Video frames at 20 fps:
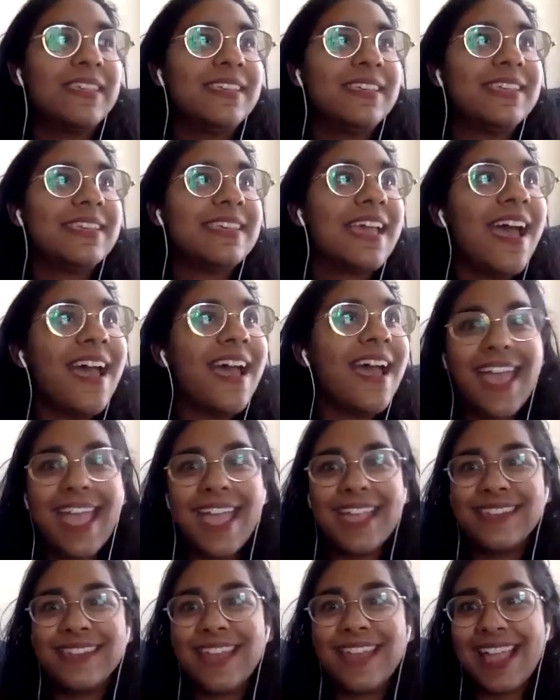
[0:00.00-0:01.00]
Yeah,
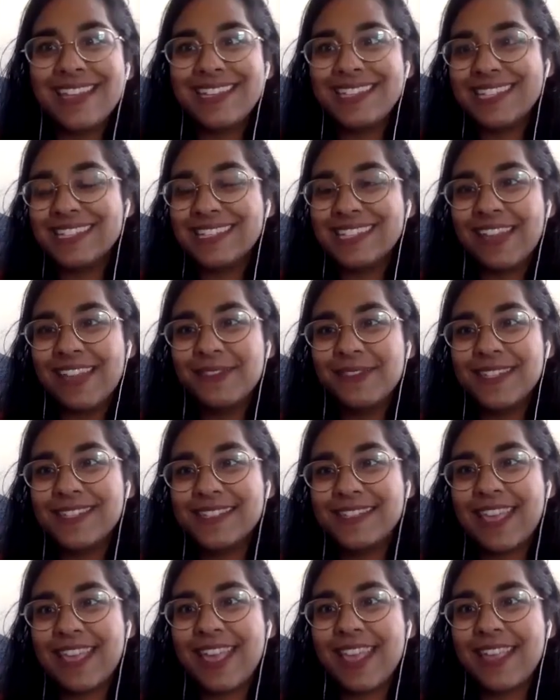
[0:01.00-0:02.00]
and I just have to
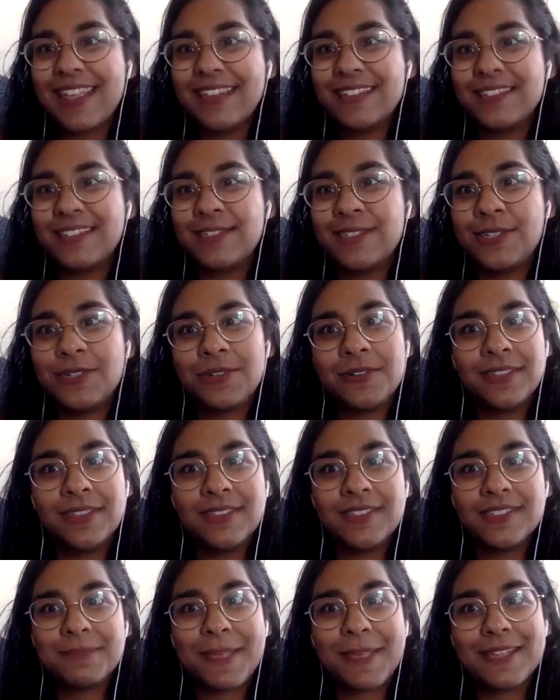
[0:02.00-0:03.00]
say, during
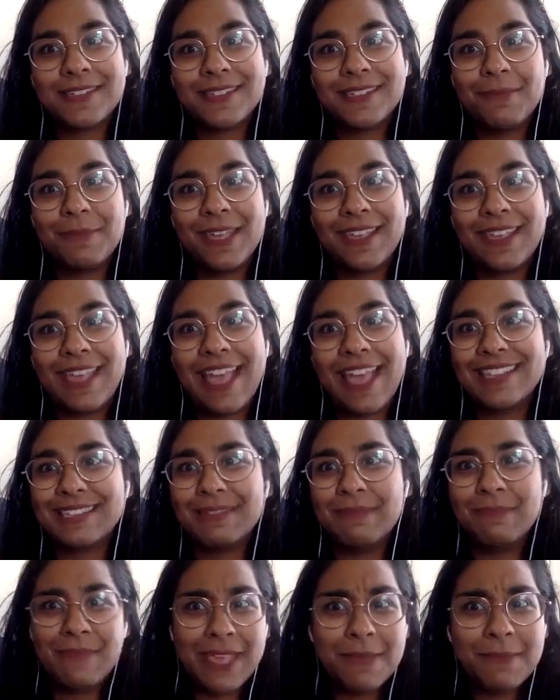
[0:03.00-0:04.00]
this pandemic, as
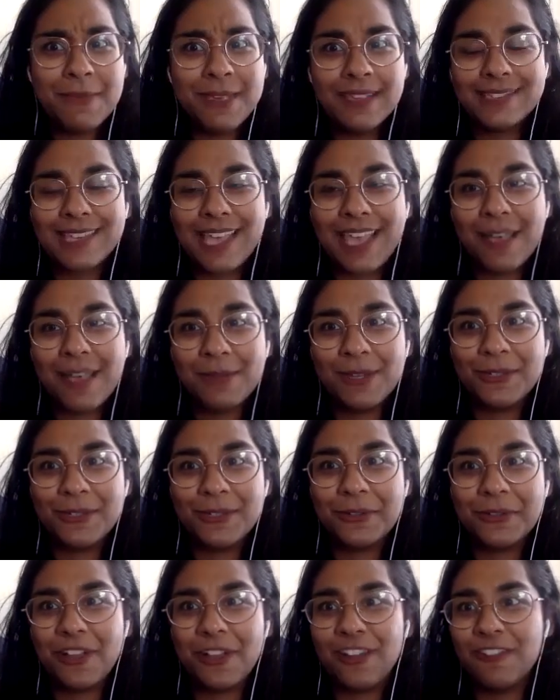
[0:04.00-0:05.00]
maybe is happening to
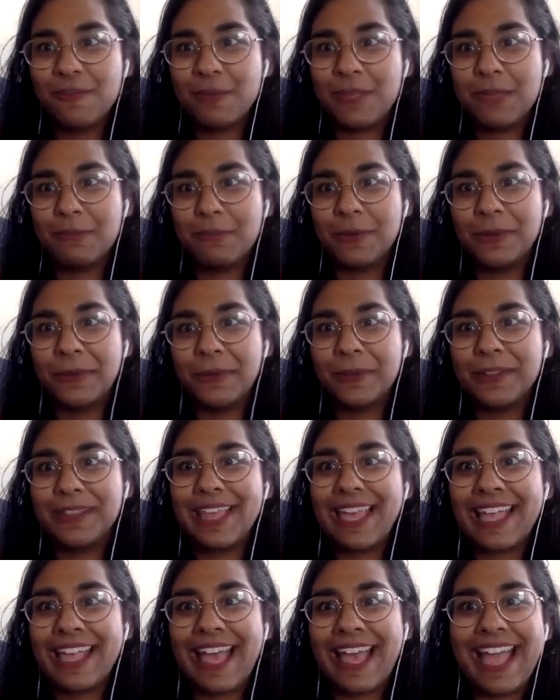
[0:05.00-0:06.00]
a lot of people,
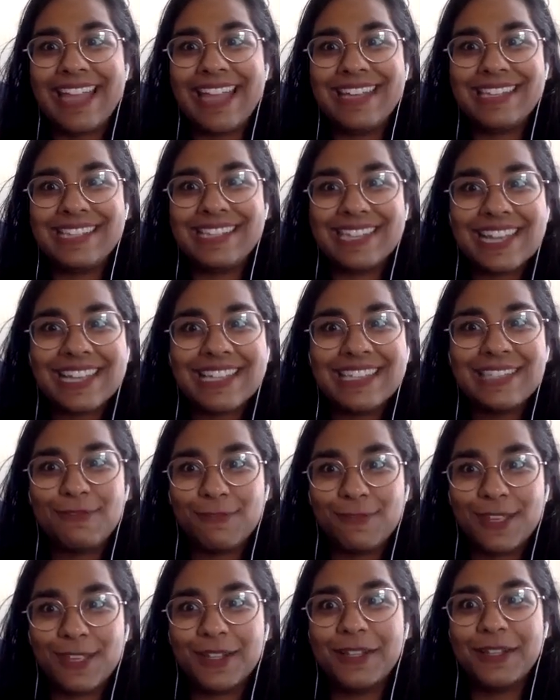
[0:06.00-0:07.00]
like I
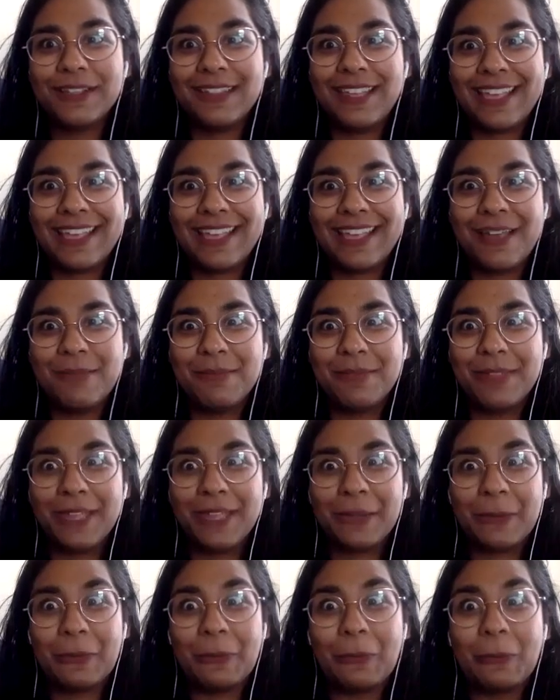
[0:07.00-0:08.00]
just feel like I'm
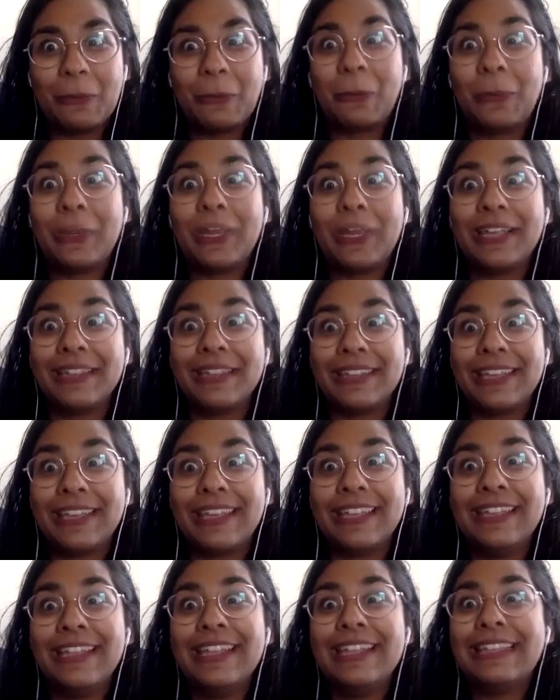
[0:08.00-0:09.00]
like
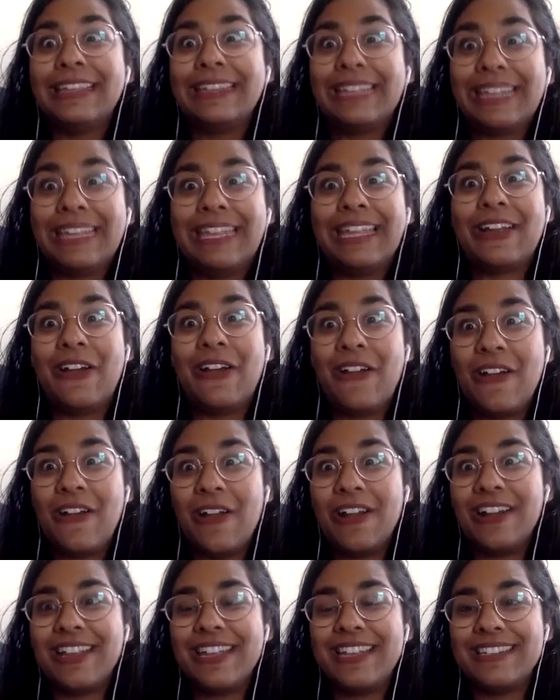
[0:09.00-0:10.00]
really leaning
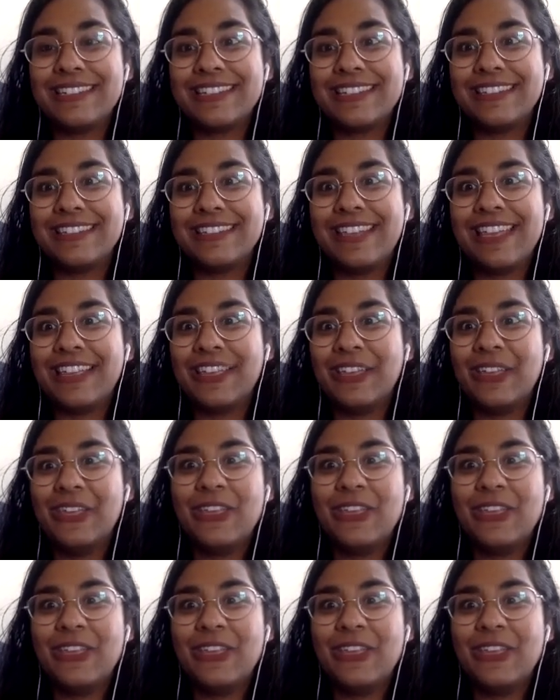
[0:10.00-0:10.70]
hard into like,